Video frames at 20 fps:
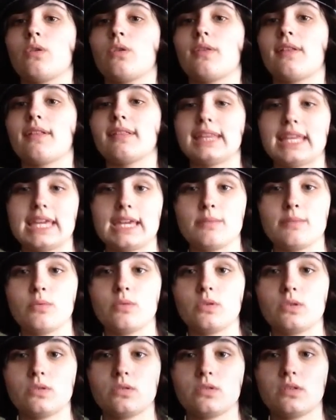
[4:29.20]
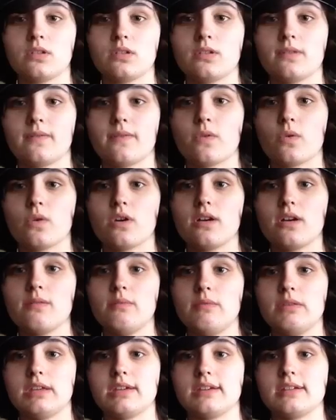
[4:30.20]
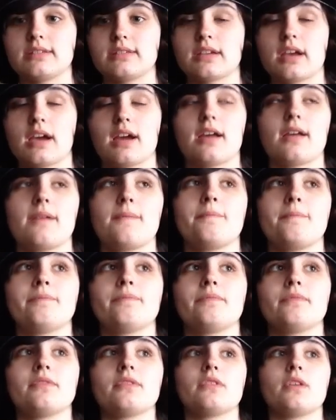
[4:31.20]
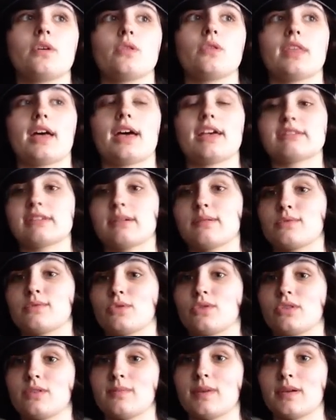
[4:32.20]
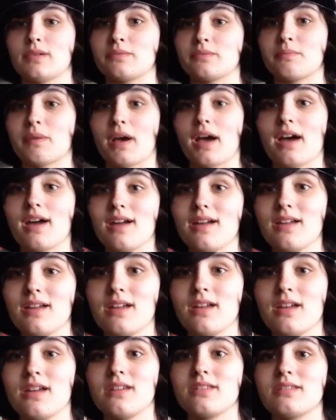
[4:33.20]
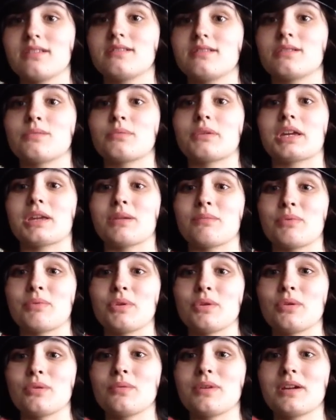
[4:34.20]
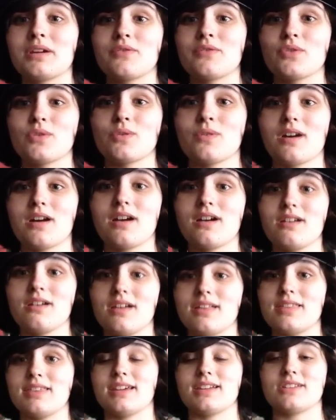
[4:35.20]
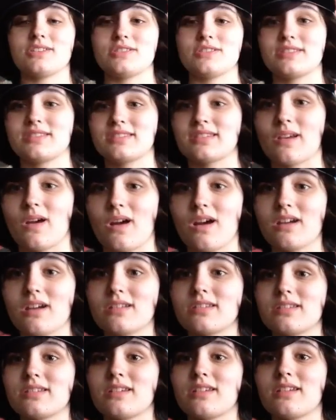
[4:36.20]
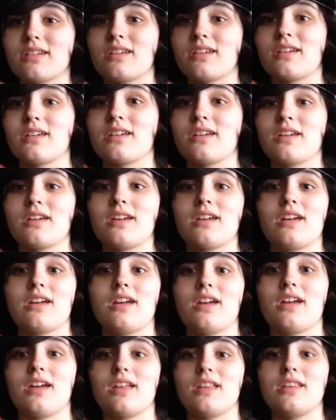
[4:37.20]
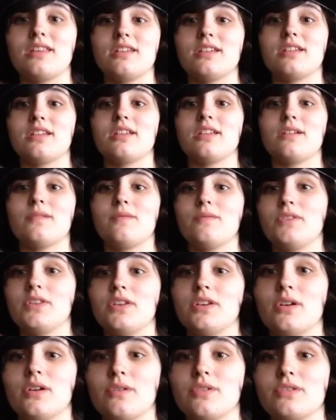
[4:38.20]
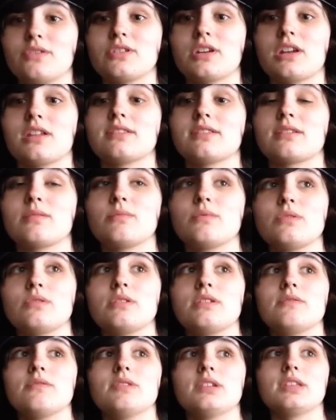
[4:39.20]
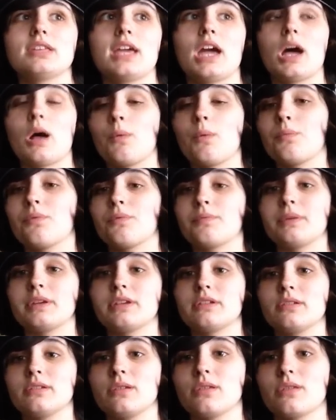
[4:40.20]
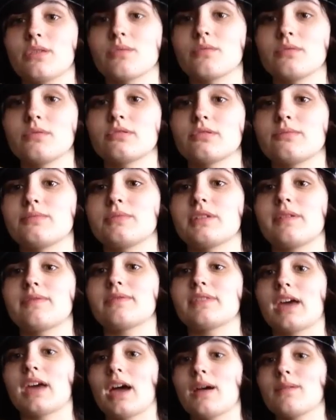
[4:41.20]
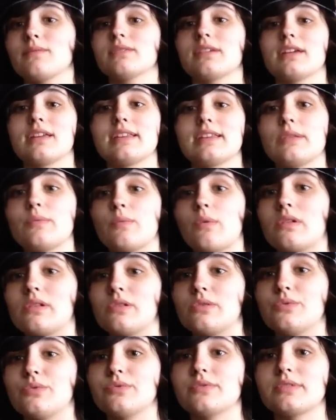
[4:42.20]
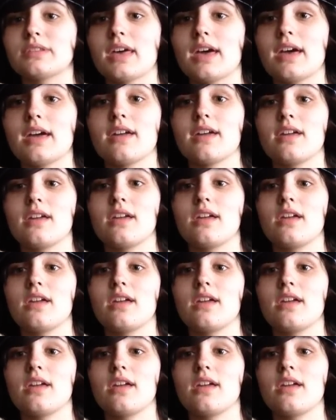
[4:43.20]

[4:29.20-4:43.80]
the label for it because I know last time I told them I was bi, they took my computer away for a while, and that just sucked. And the trans community really helped me through some tough times, and I didn't want to lose that